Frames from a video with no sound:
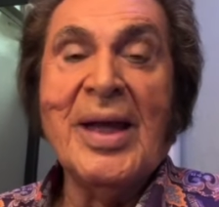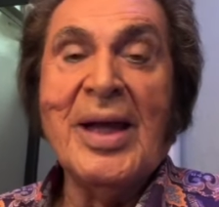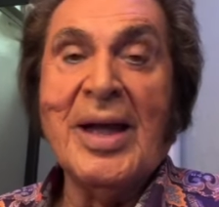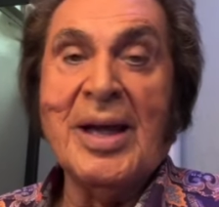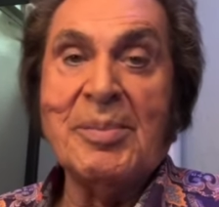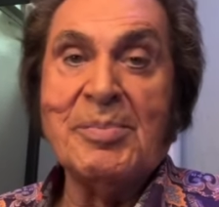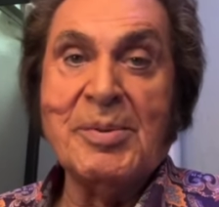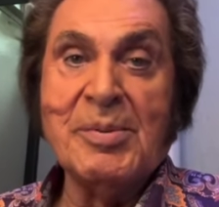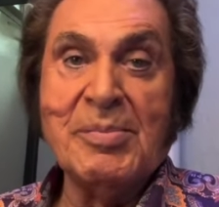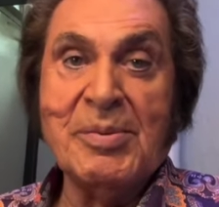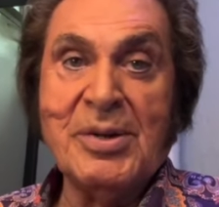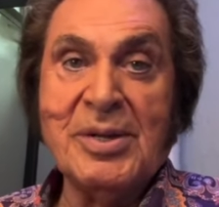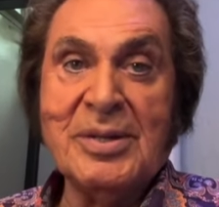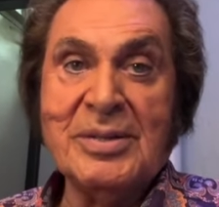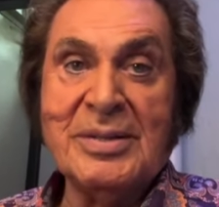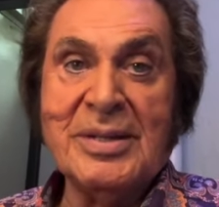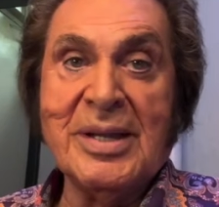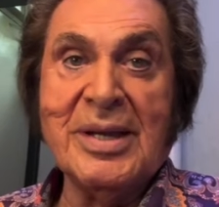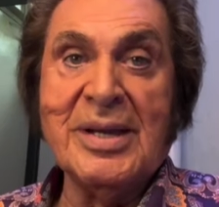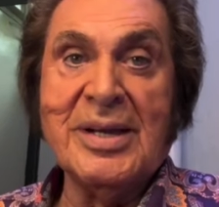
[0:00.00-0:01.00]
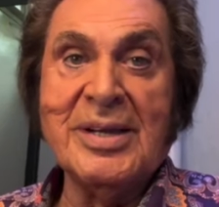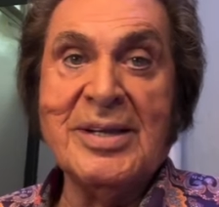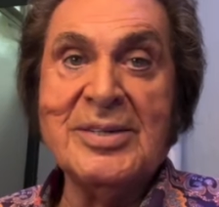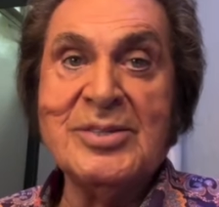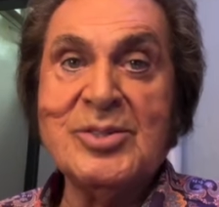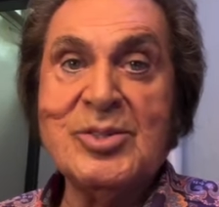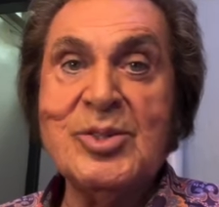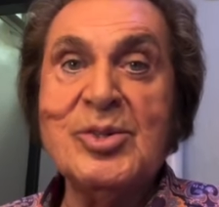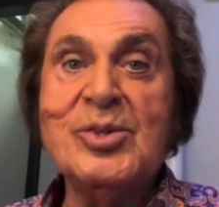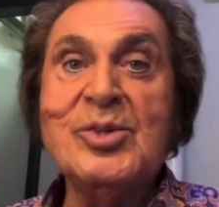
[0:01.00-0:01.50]
Happy birthday
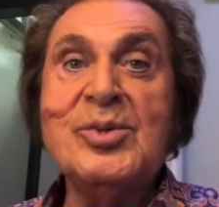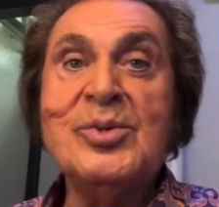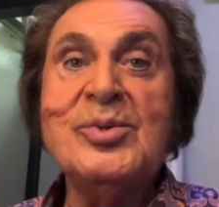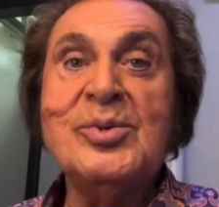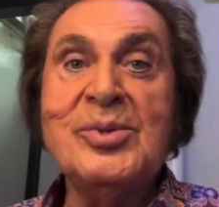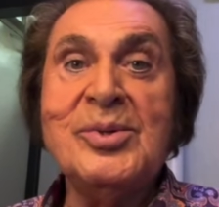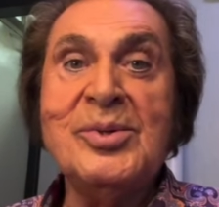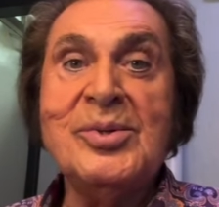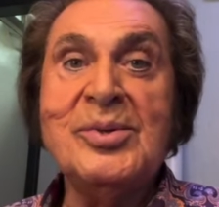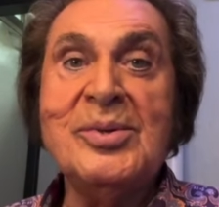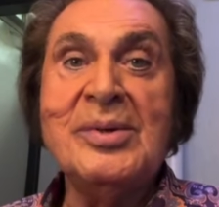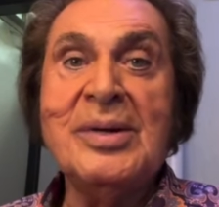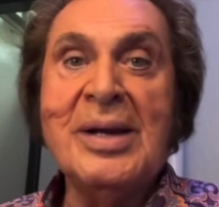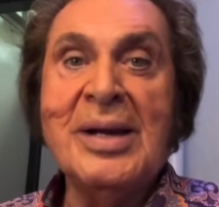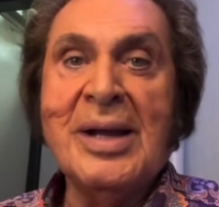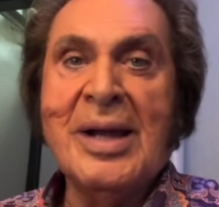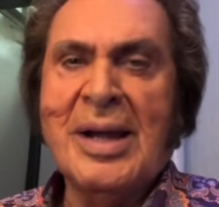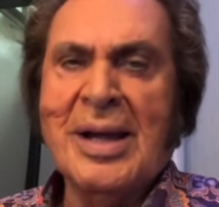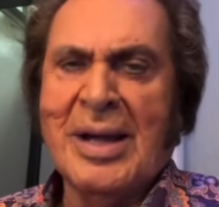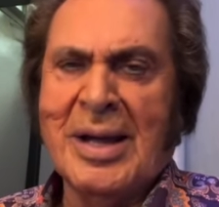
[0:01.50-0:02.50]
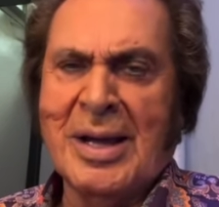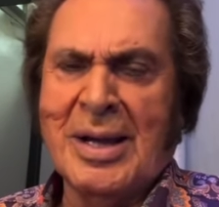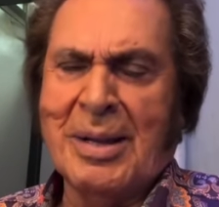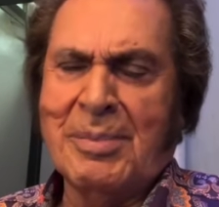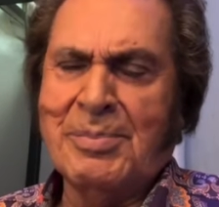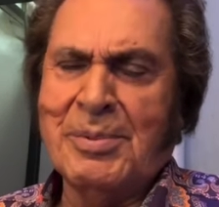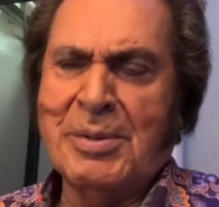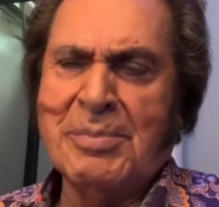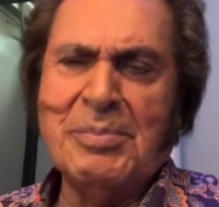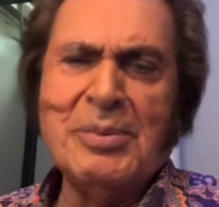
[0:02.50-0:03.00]
to you.
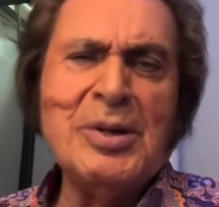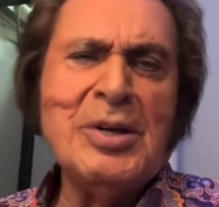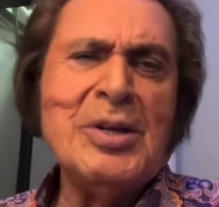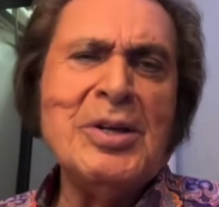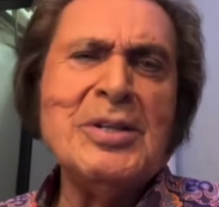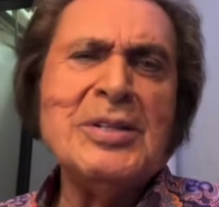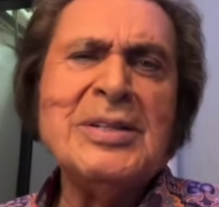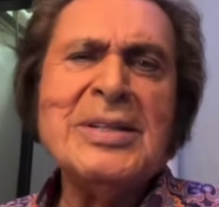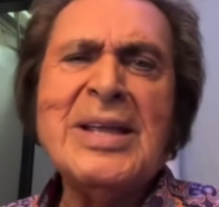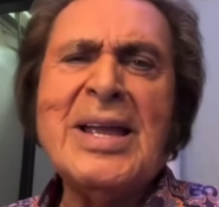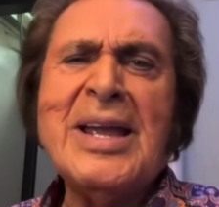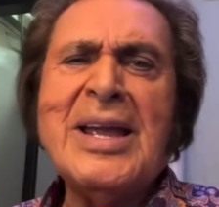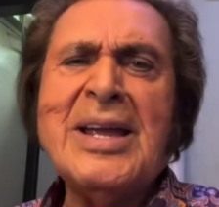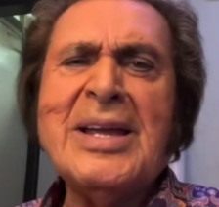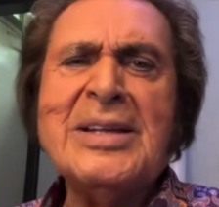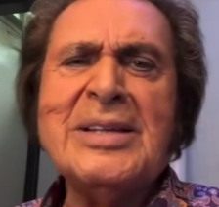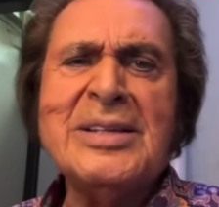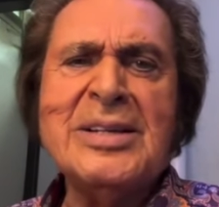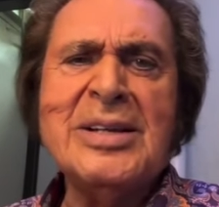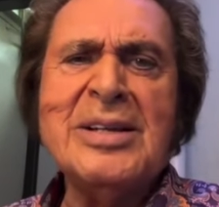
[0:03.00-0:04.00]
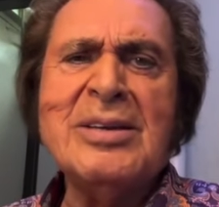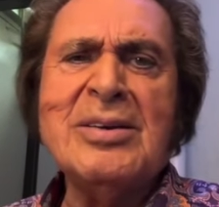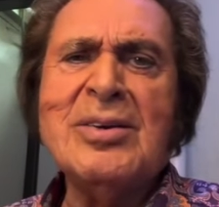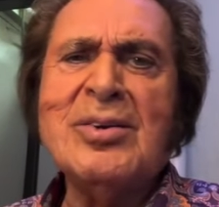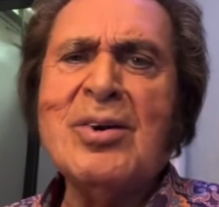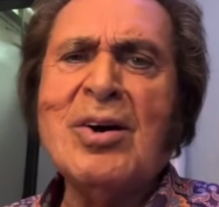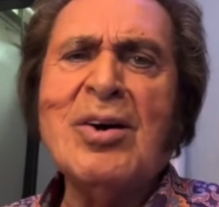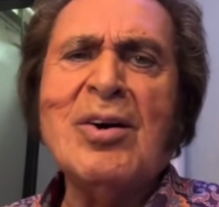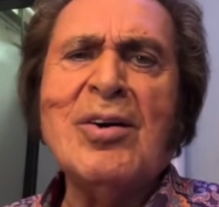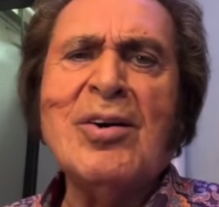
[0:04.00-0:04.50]
Happy birthday,
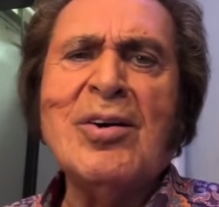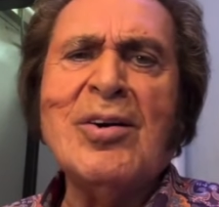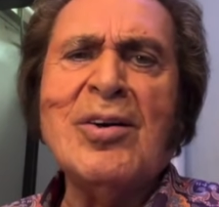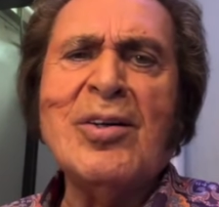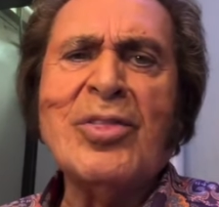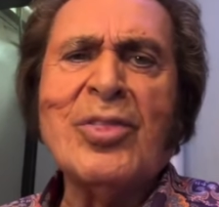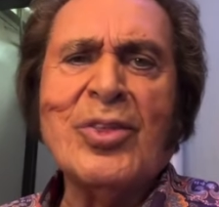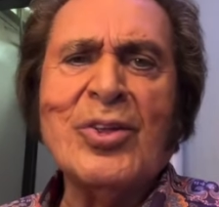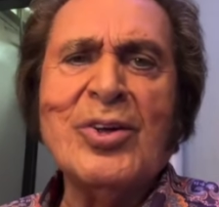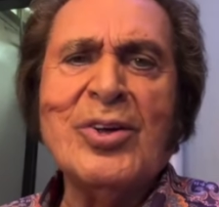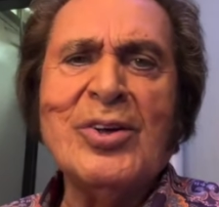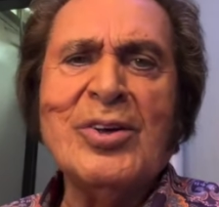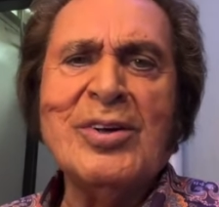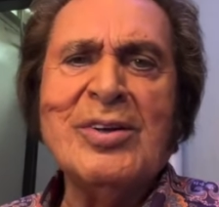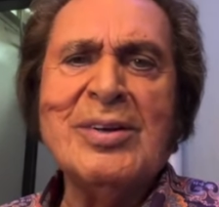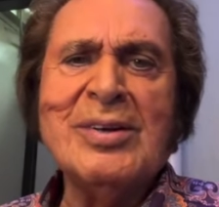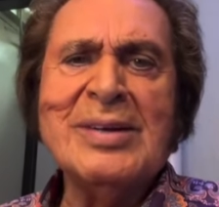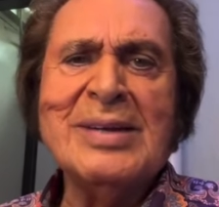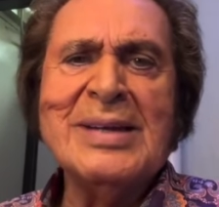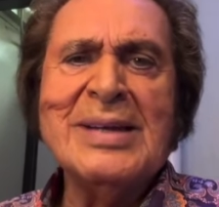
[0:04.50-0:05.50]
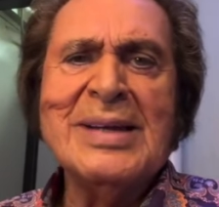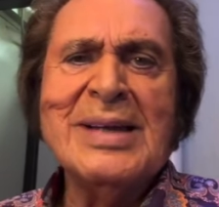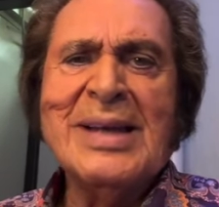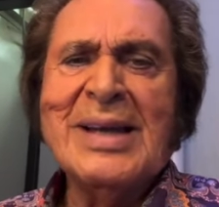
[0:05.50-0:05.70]
dear Arthur.